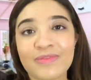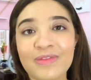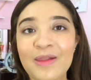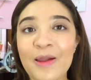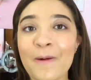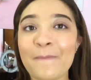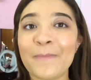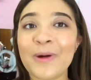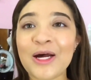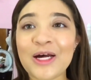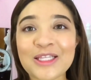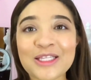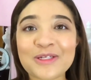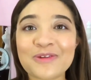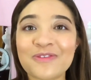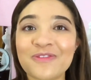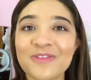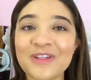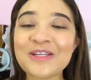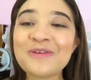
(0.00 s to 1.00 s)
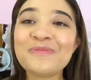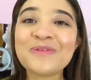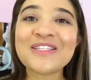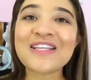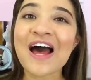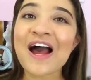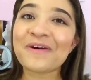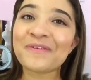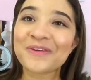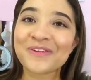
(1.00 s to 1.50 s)
But on the flip
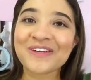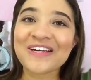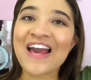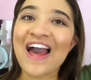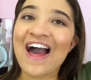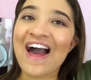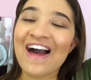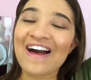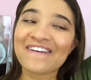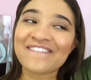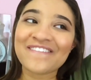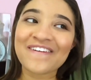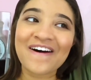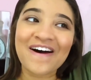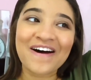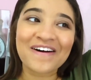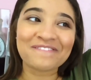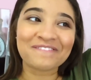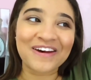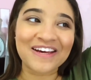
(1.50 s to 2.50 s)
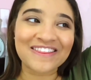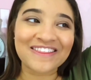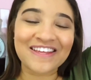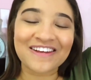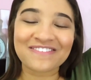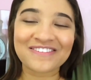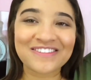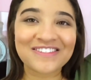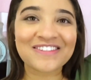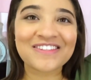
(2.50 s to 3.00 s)
side, we only have a month
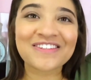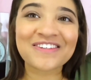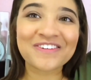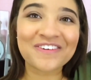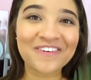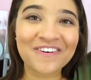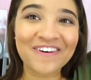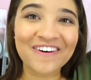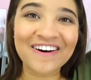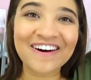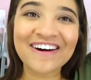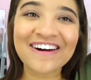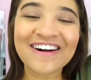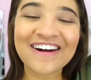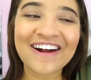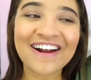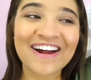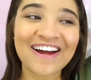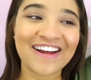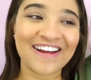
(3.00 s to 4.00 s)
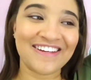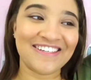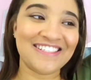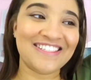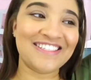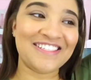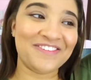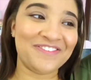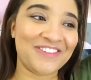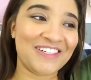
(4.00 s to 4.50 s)
left of school.
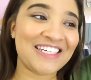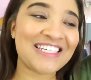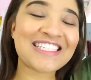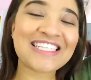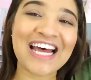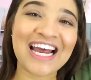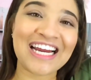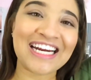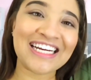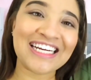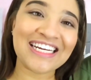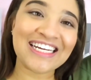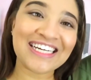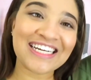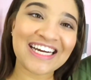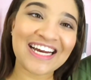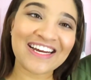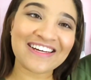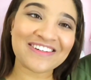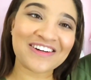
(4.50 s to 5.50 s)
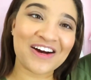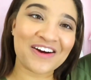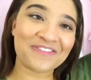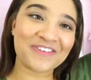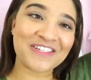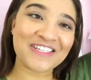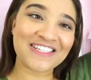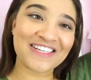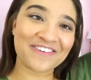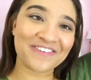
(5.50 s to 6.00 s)
Super exciting.
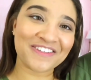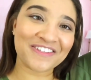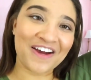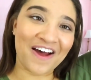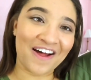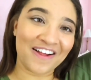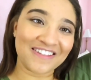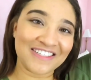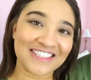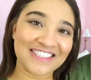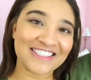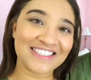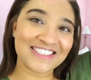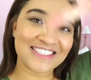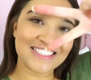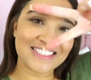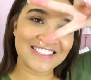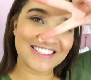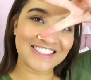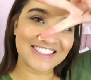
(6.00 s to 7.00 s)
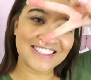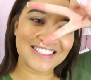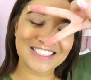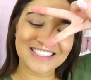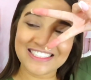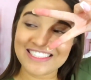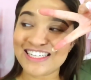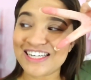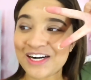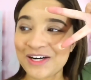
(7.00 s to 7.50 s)
Almost done with college,
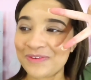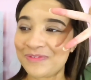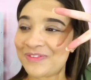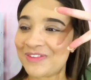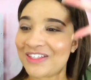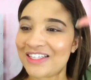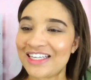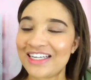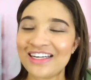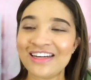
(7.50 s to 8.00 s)
hopefully.